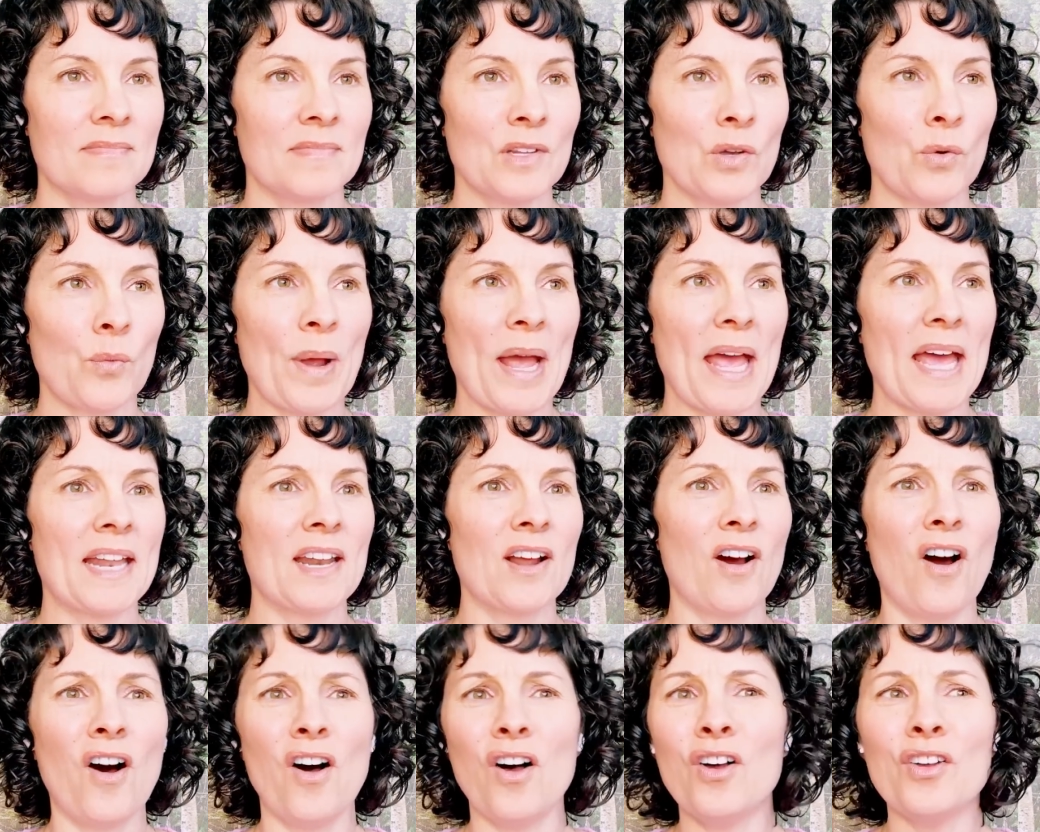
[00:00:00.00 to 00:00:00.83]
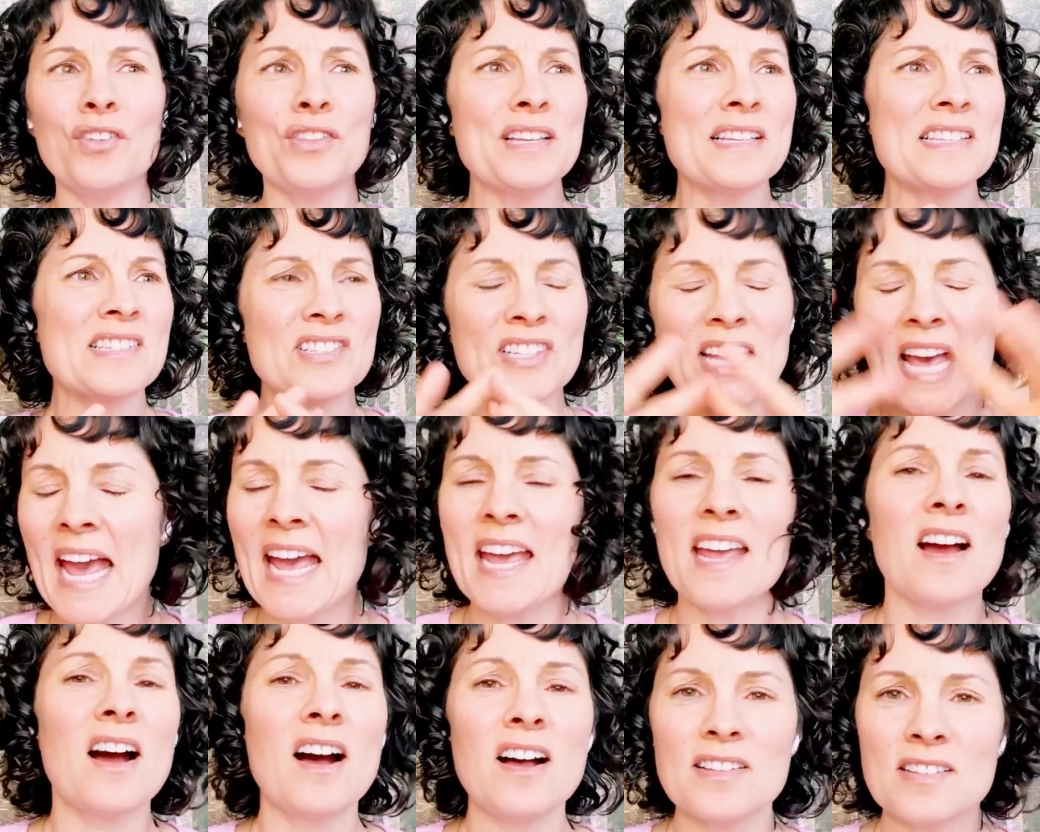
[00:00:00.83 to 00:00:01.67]
When all this
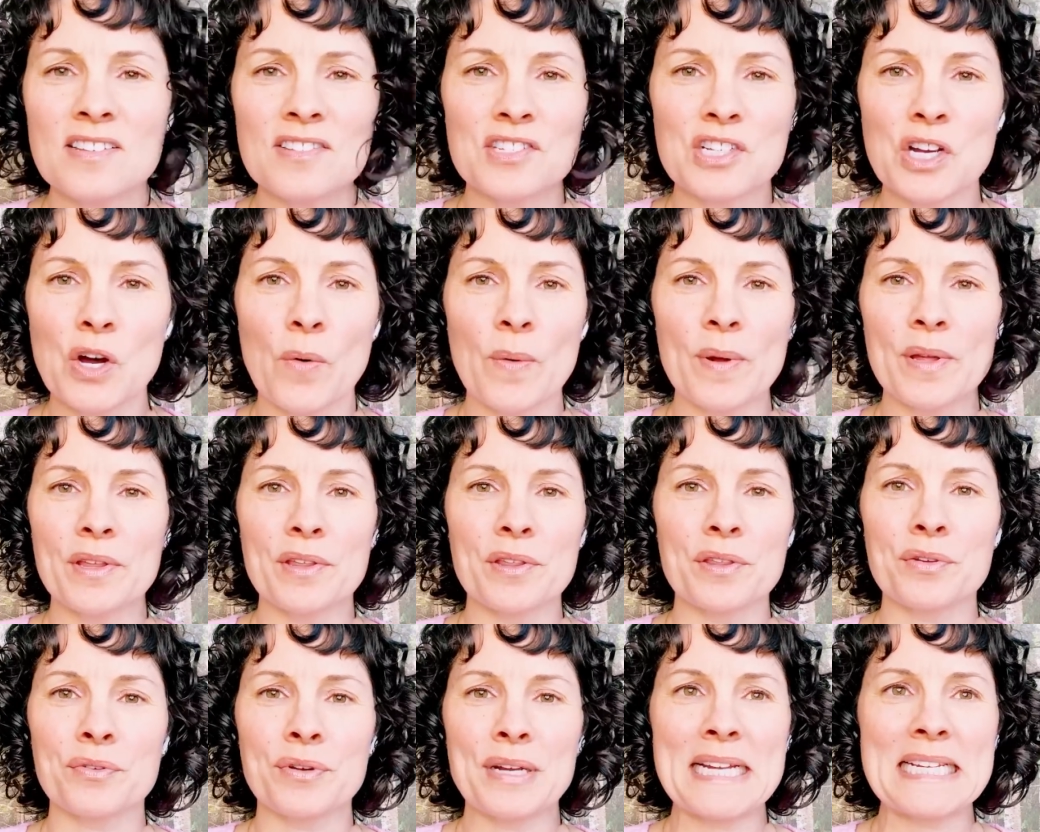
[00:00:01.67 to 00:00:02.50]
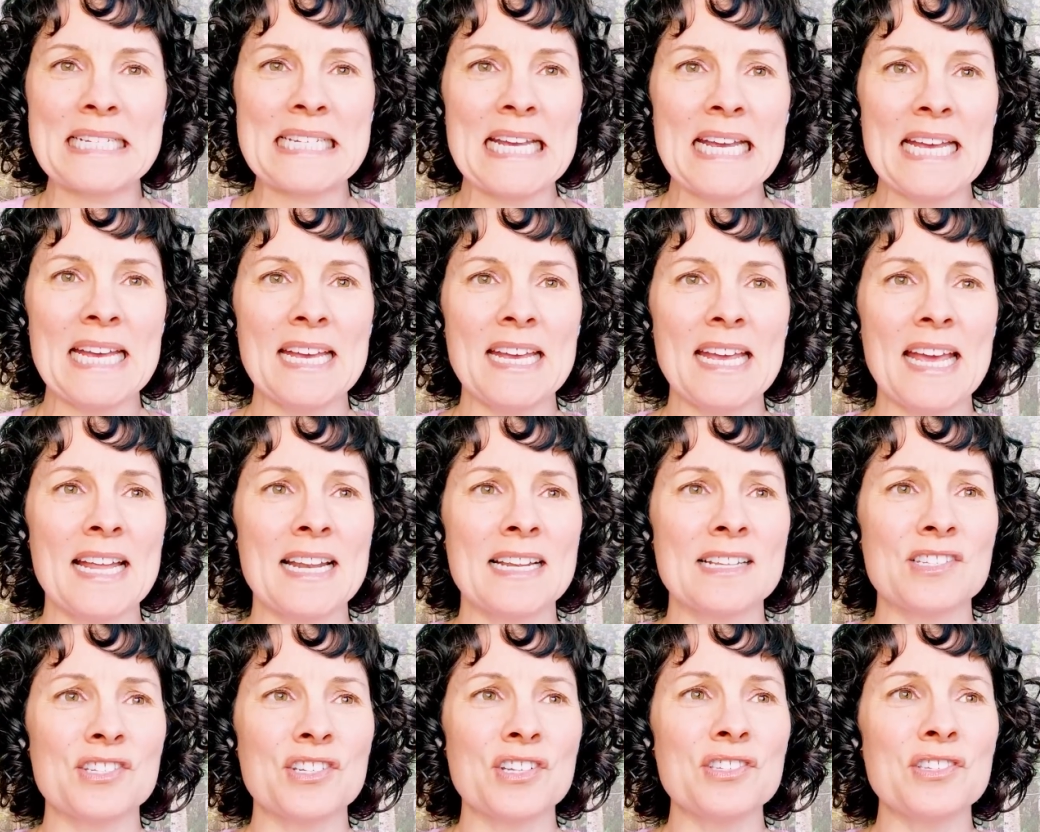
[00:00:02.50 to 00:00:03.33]
chaos is going in 3D and
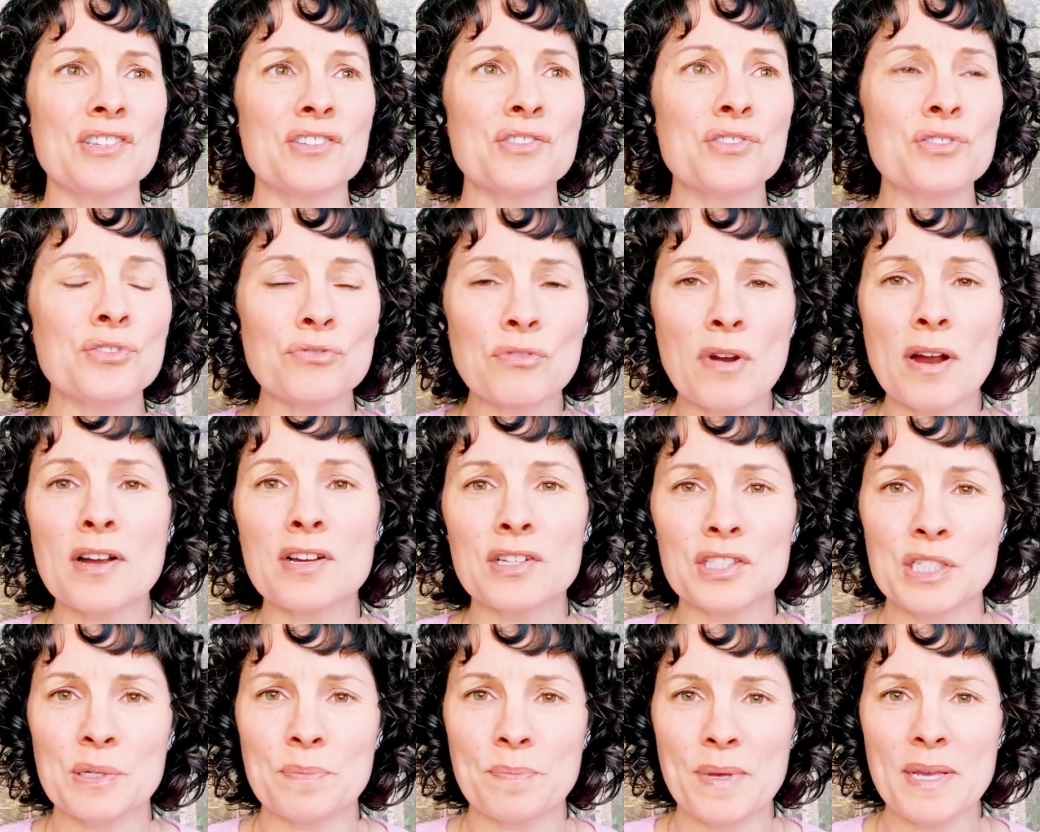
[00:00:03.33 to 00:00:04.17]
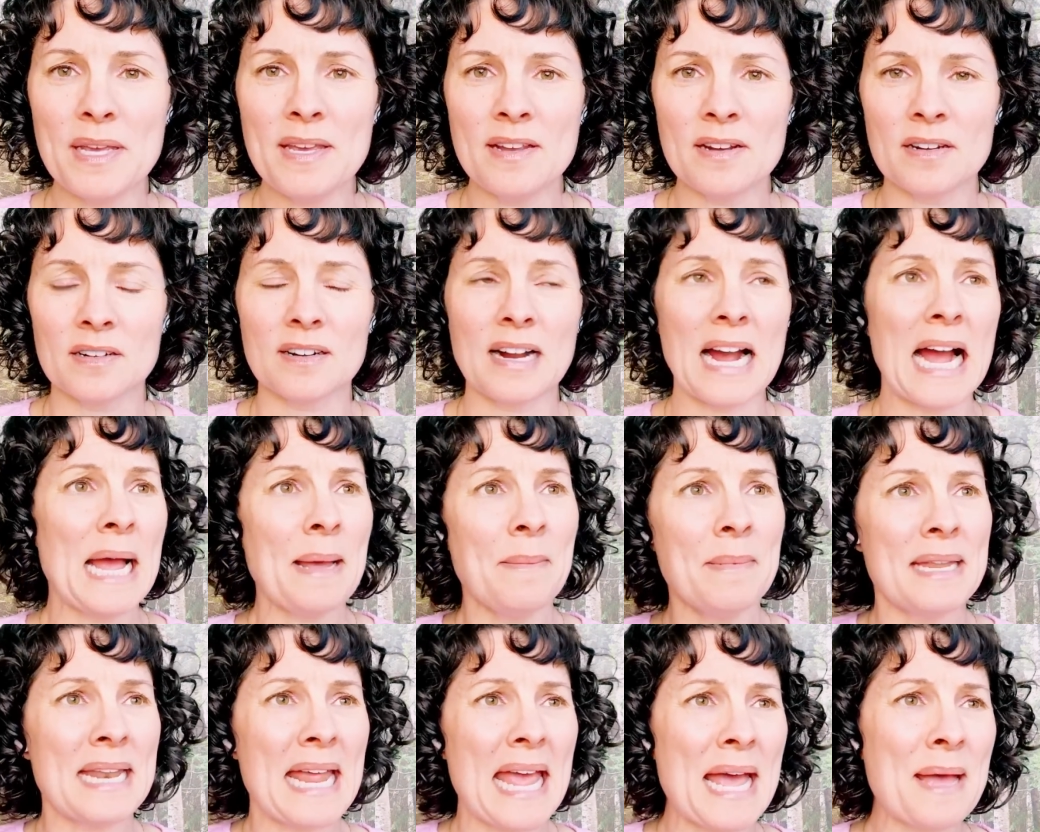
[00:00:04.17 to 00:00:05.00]
it's just a struggle to be here. I'm
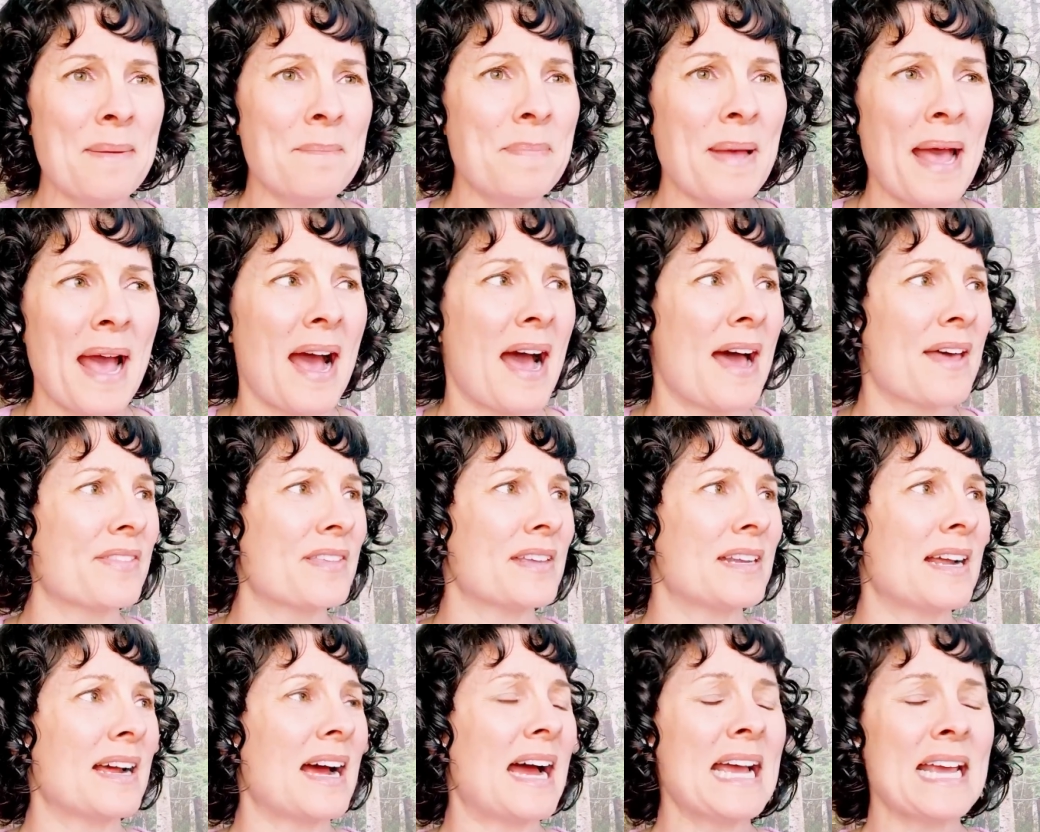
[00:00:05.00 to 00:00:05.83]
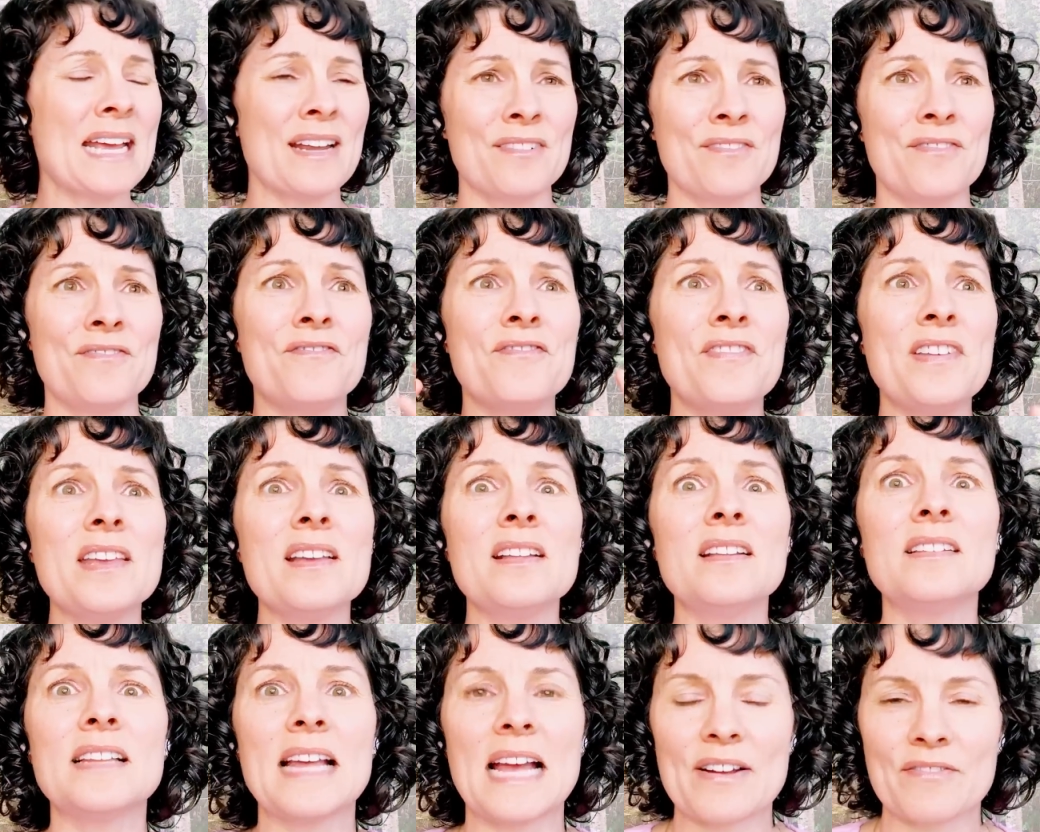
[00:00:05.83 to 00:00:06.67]
an empath and I can
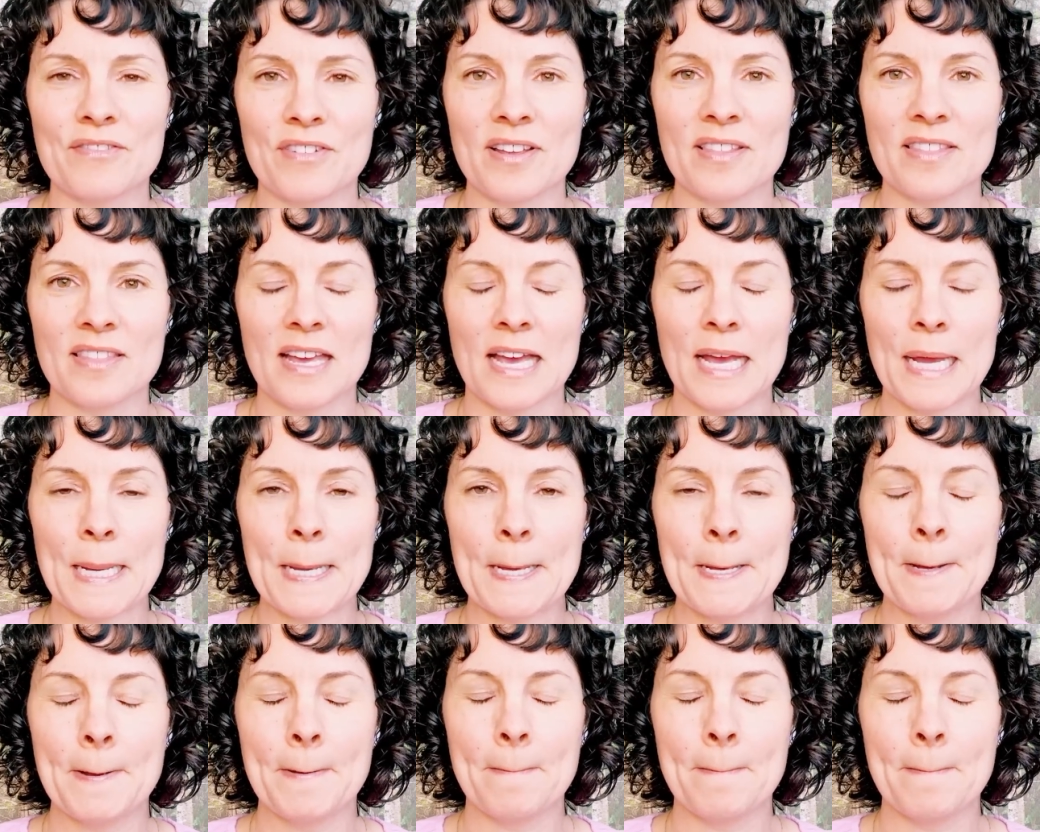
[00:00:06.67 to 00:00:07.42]
feel everything.